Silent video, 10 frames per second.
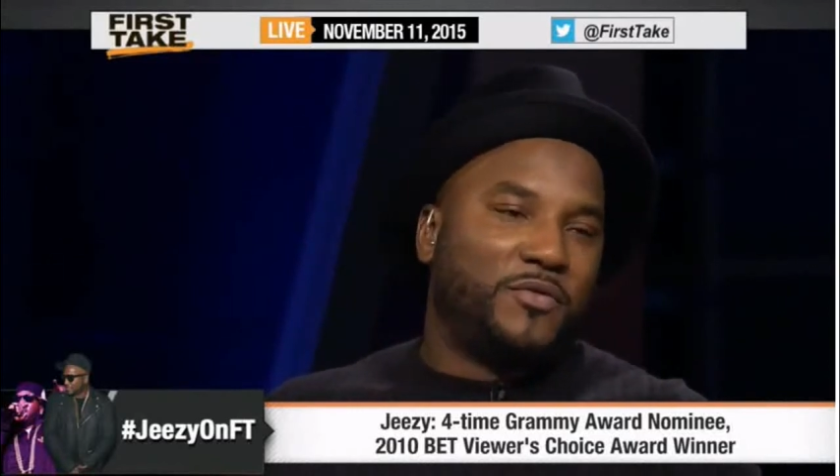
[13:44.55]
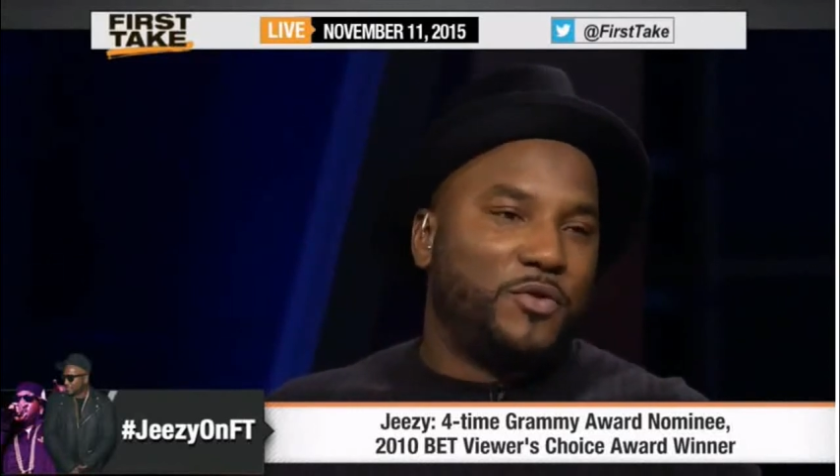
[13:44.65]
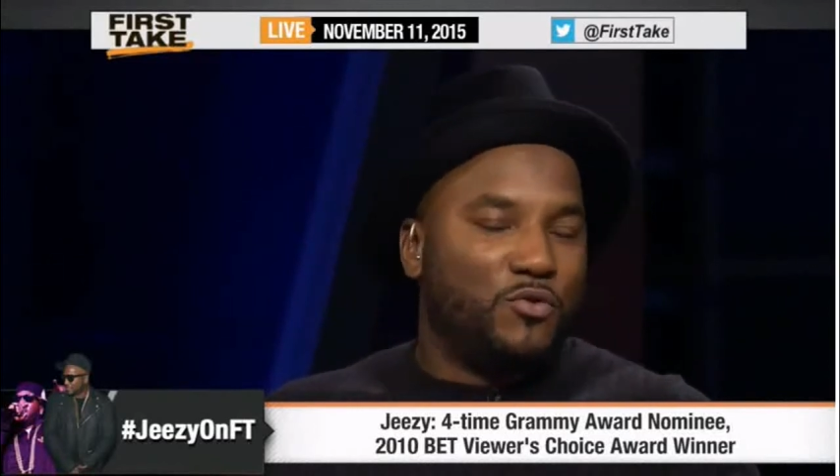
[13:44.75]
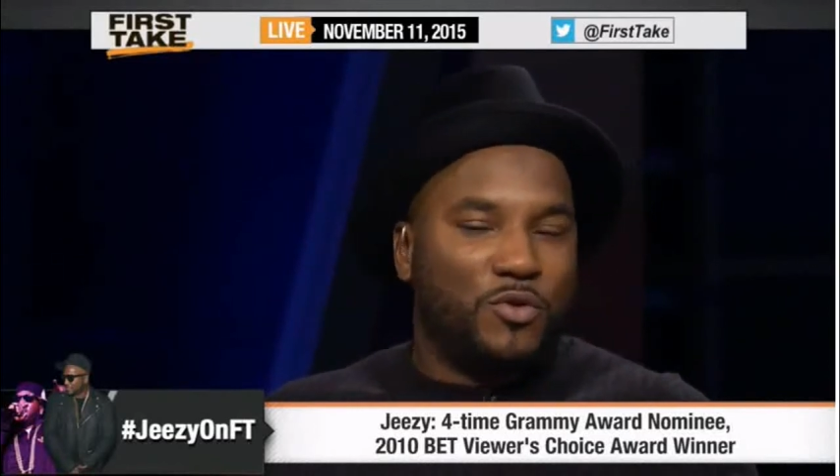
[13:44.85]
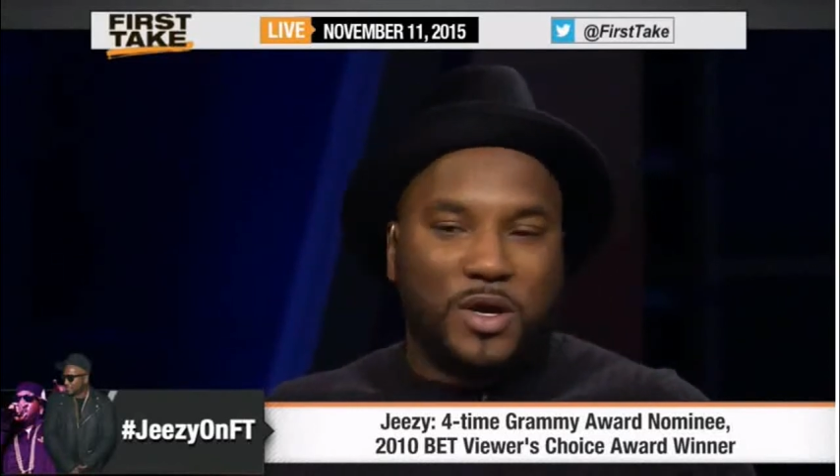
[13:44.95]

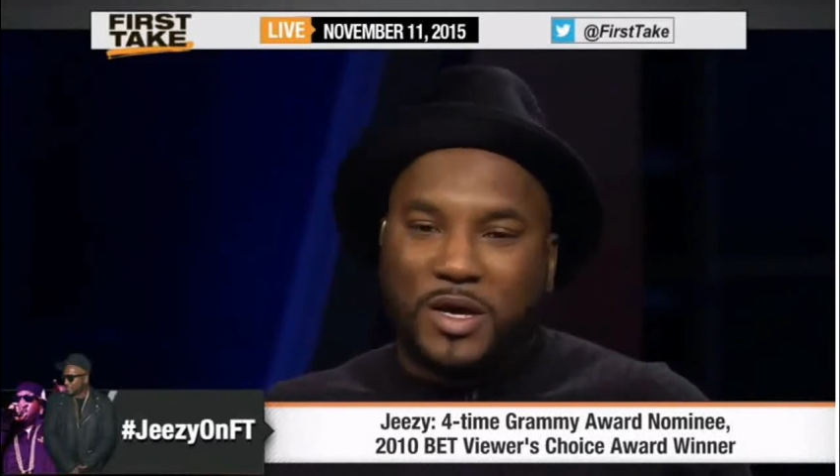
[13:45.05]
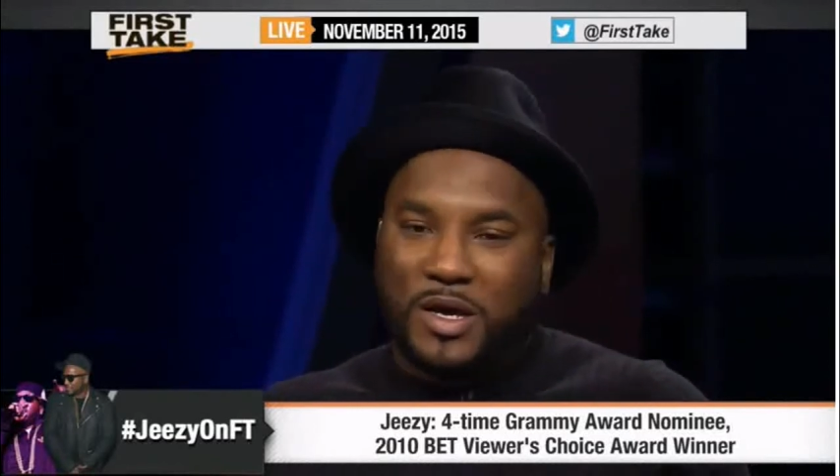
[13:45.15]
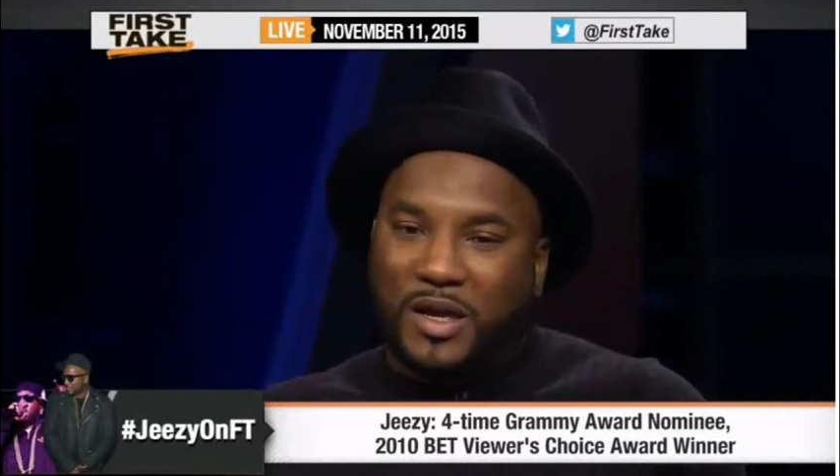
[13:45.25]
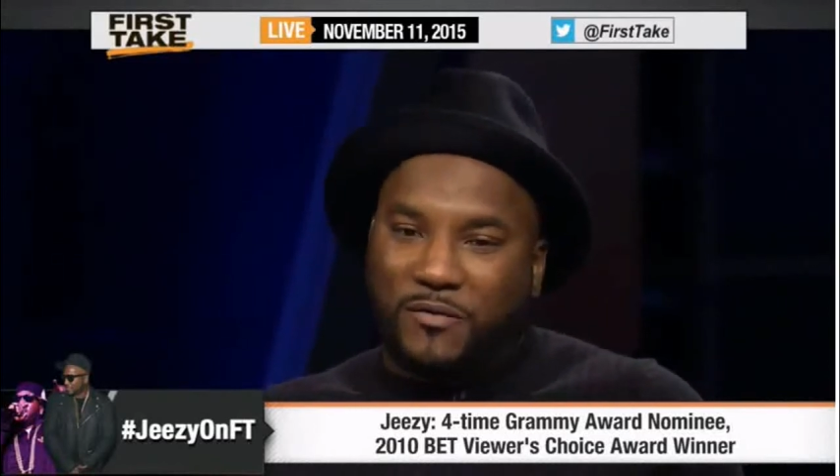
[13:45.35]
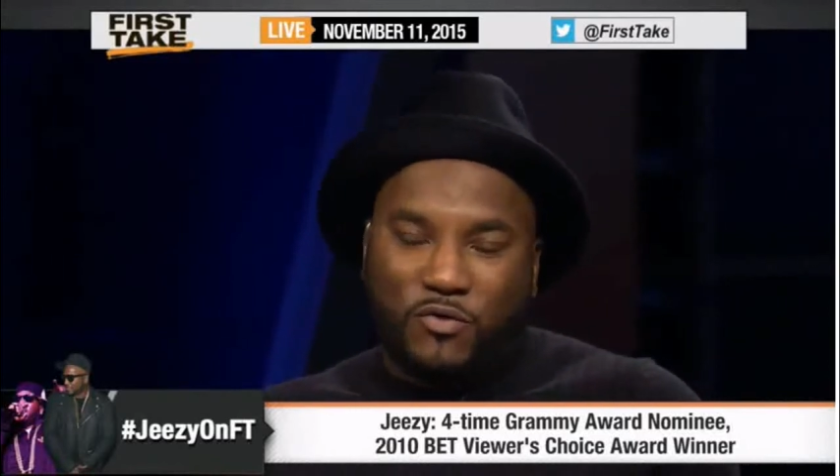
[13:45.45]
If you
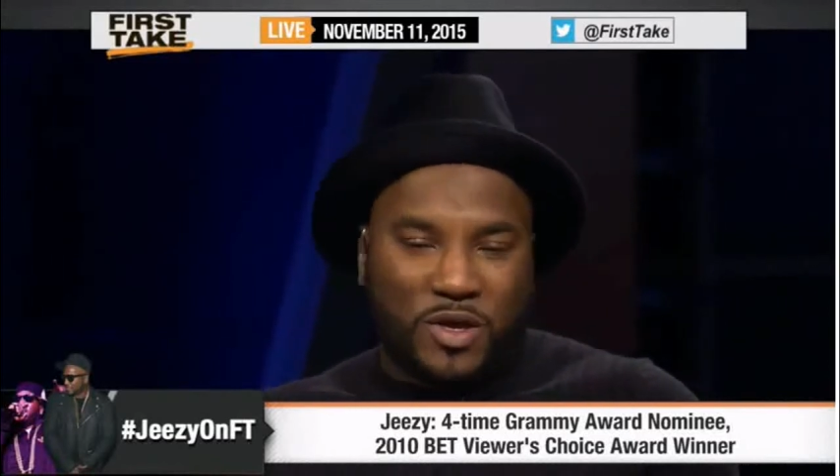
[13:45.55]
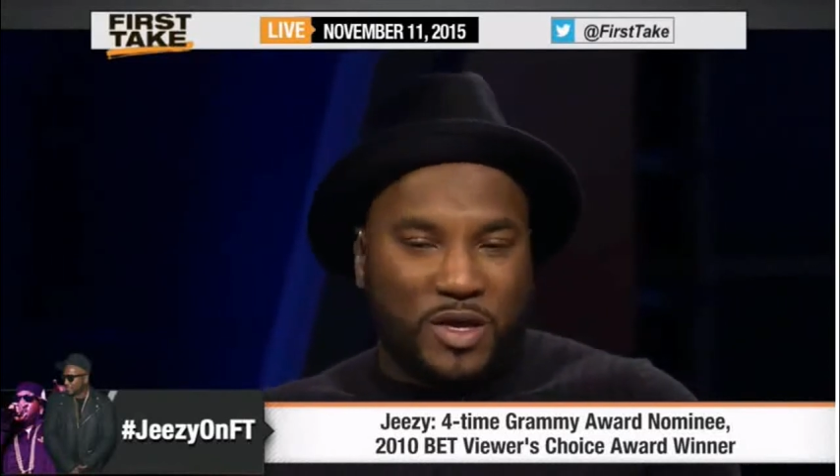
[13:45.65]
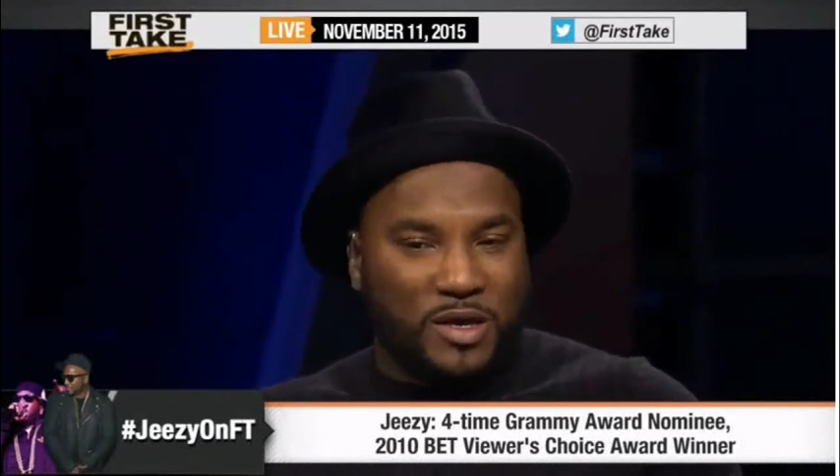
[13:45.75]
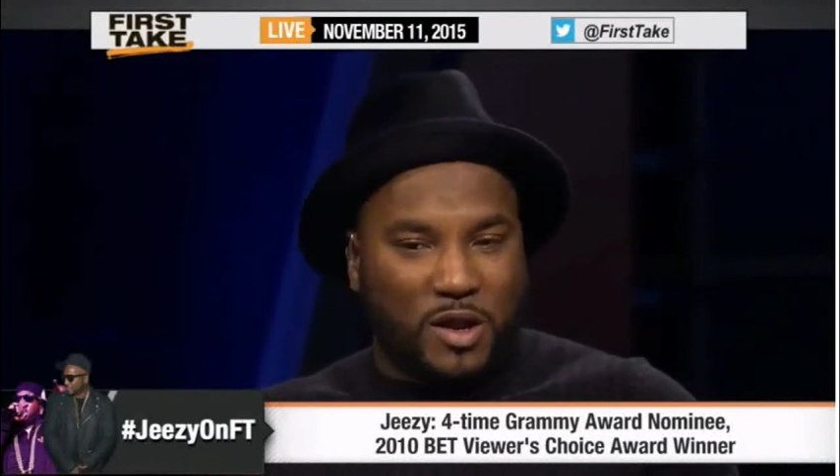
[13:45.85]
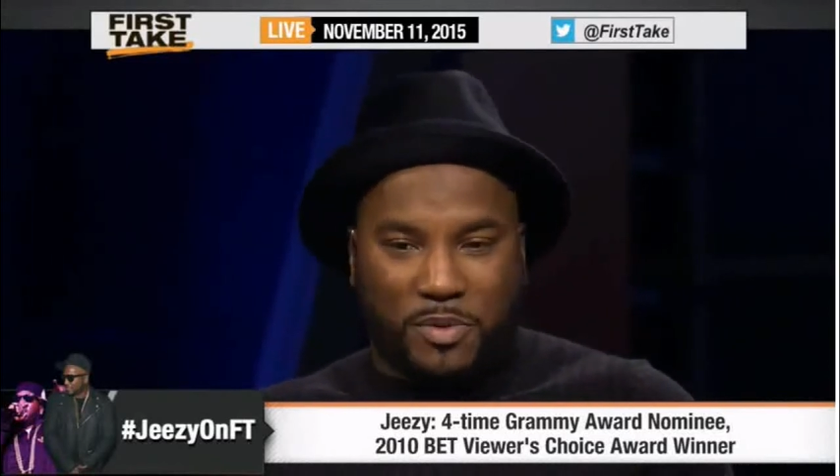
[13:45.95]

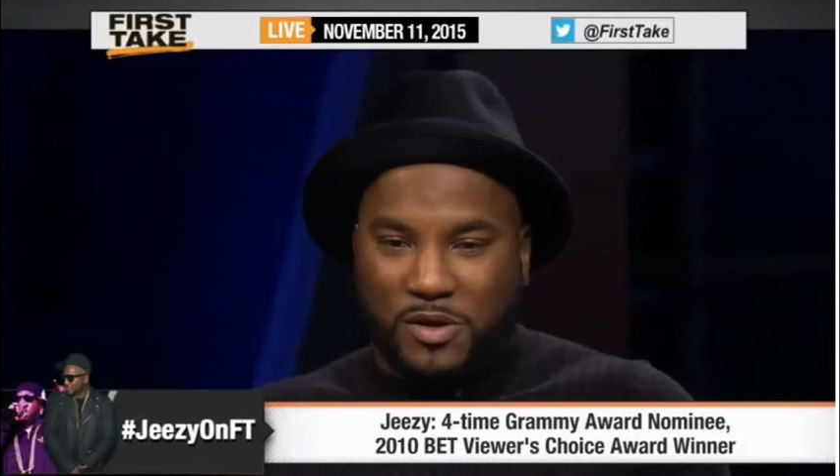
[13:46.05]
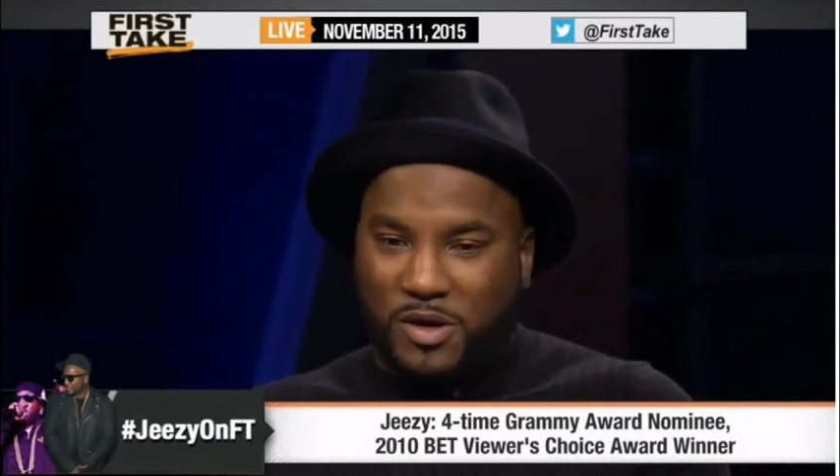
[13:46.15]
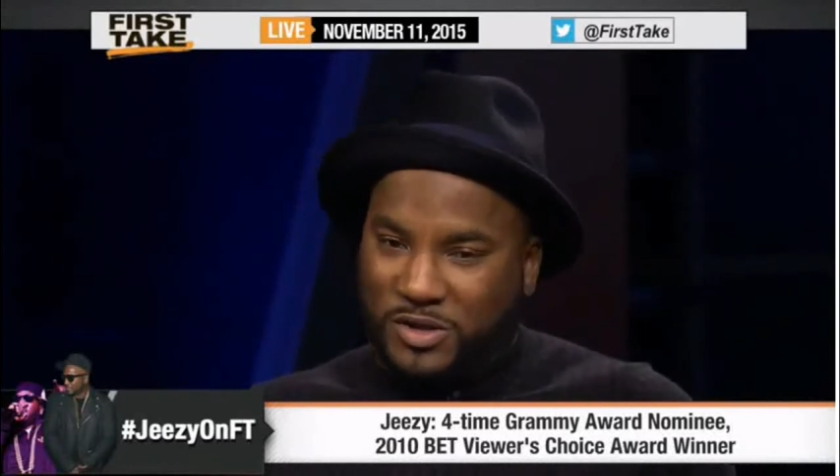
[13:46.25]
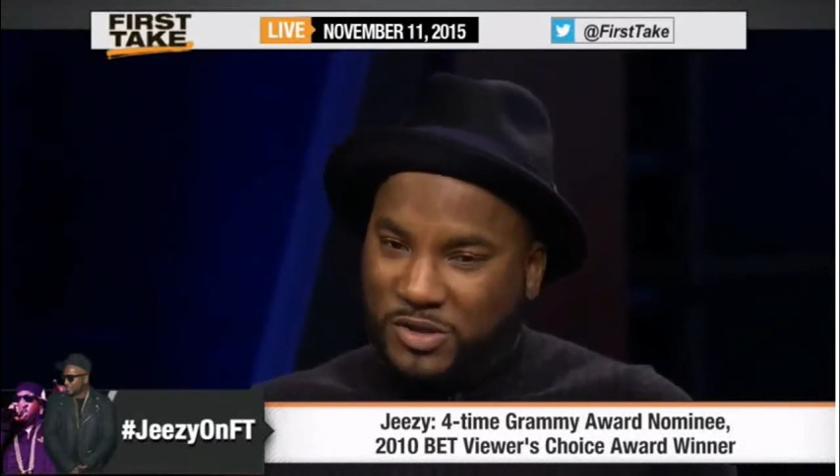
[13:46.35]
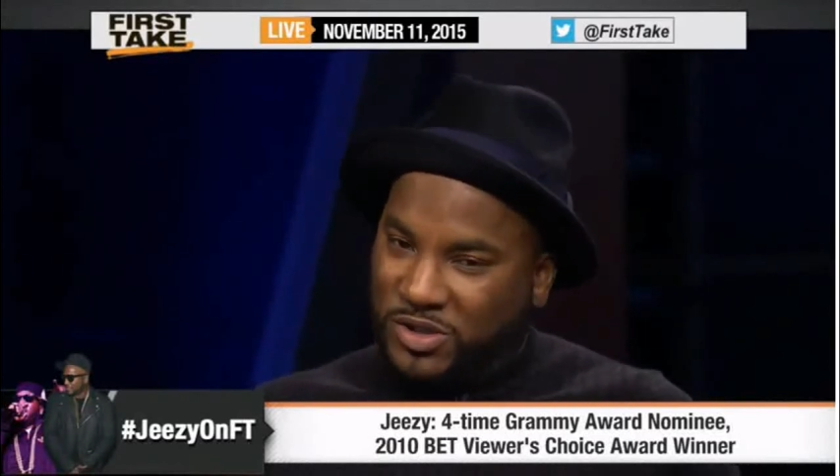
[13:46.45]
can get up and
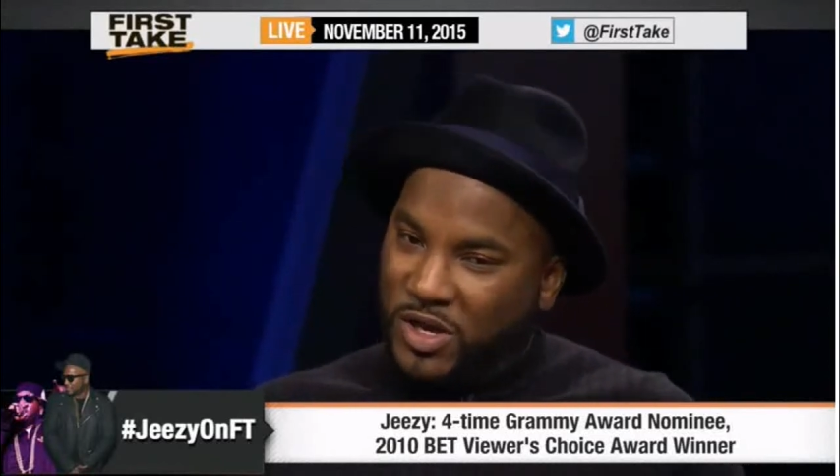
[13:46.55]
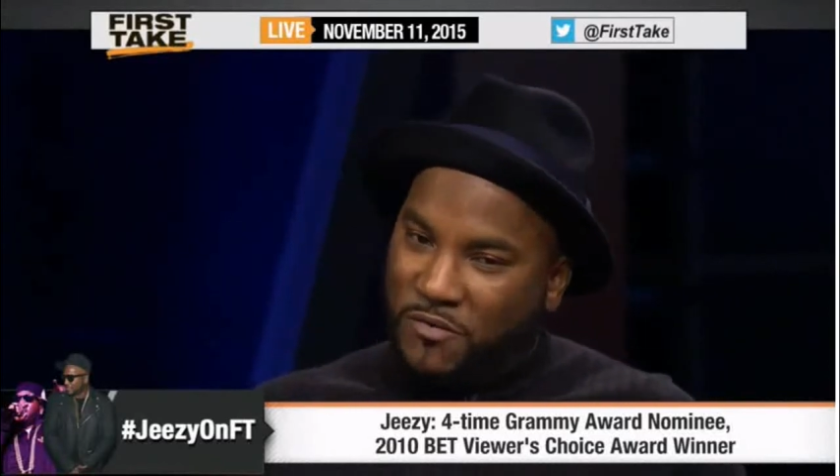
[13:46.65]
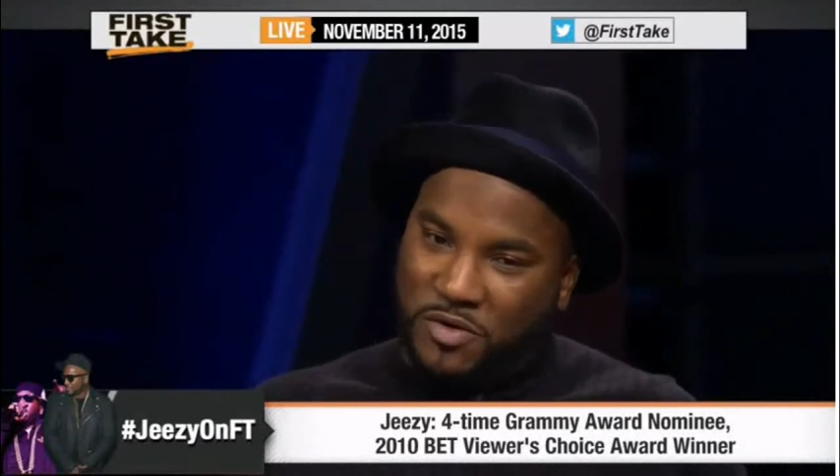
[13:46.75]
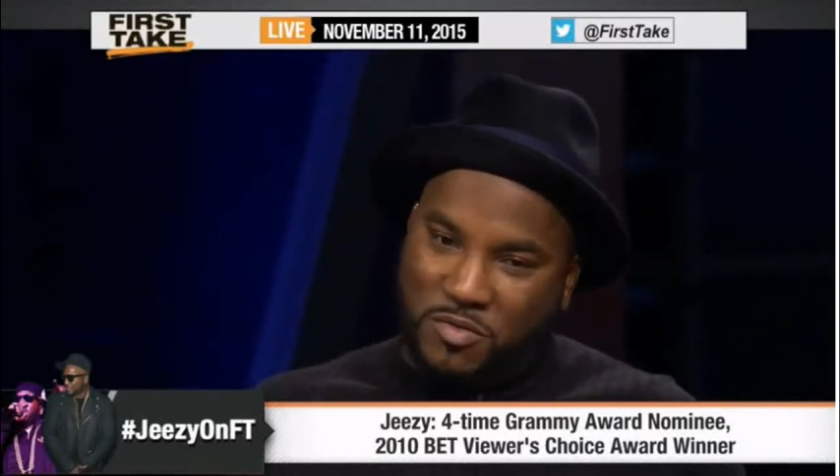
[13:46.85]
look at yourself